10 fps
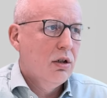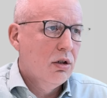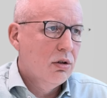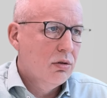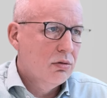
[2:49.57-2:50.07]

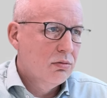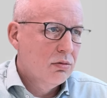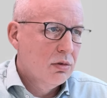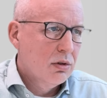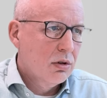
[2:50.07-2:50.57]
a
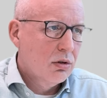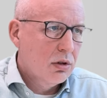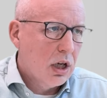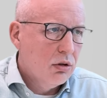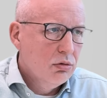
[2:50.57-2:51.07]

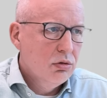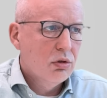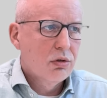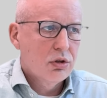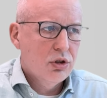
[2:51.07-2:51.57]
count
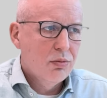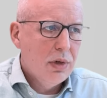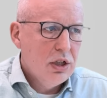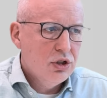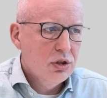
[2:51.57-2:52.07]
or
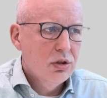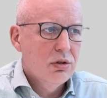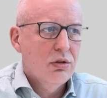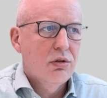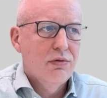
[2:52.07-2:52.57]
summation
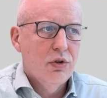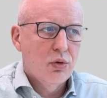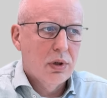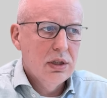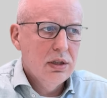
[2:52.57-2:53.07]
of the
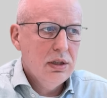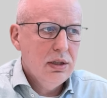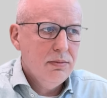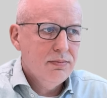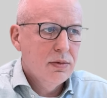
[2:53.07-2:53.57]

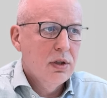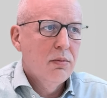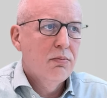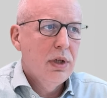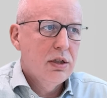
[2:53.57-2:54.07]
quantity
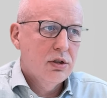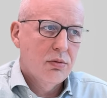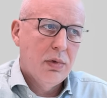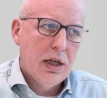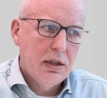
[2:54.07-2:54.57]
based
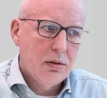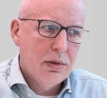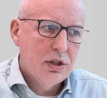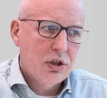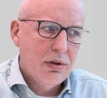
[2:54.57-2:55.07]
on item
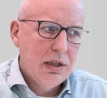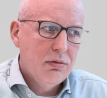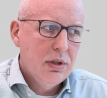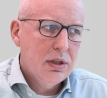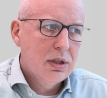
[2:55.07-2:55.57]
ledger
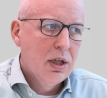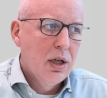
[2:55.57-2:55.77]
entries.